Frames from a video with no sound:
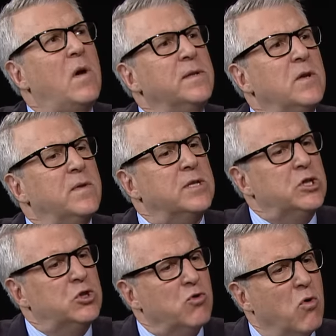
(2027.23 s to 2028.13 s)
it's also the
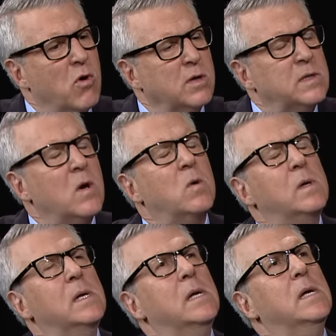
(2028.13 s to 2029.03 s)
store,
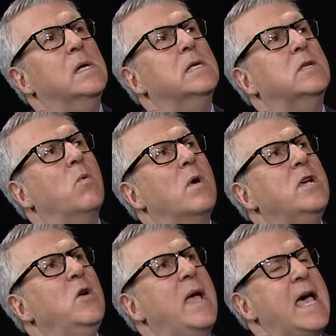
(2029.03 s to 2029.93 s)
so so
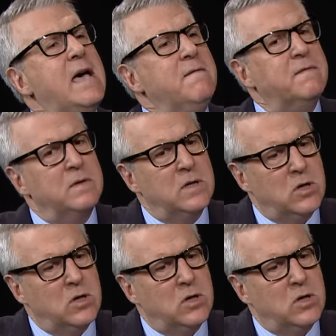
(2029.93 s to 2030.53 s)
where you have